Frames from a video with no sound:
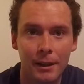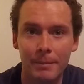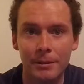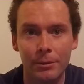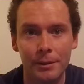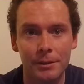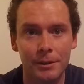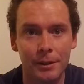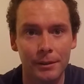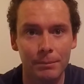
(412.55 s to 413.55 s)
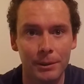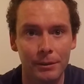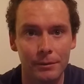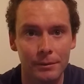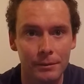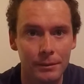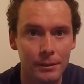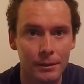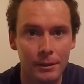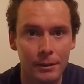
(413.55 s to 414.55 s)
I'm still concerned about
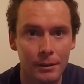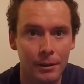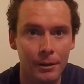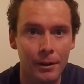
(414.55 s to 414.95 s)
her